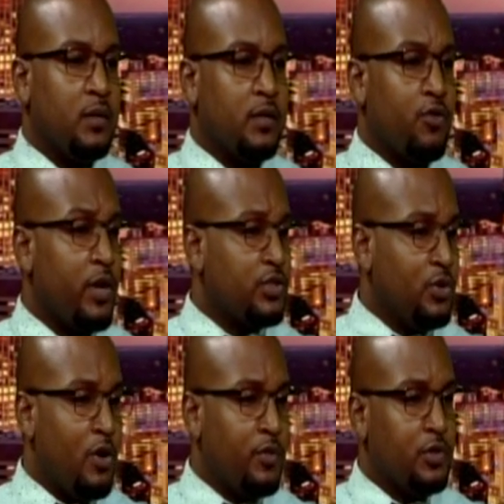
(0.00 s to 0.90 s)

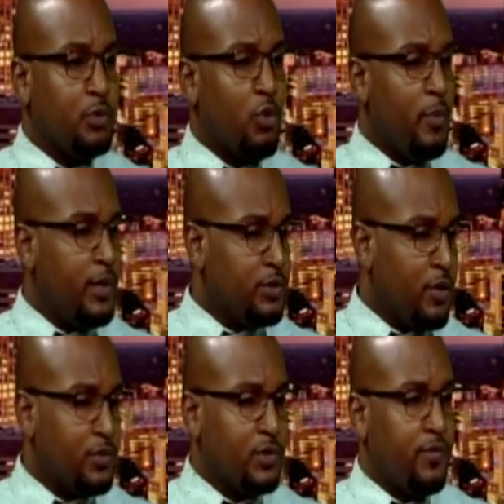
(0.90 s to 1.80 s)
correctional officers, probation
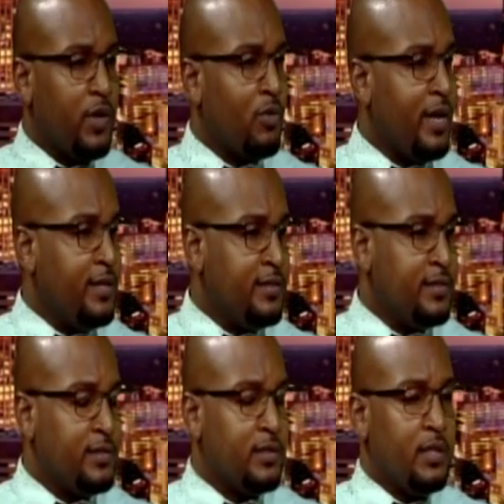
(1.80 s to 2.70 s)
officers, federal
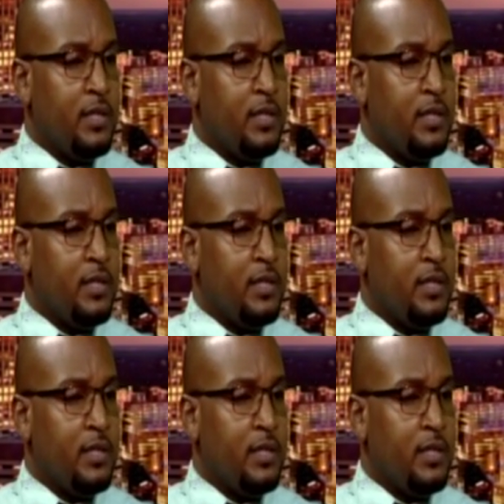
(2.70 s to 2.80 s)
agents,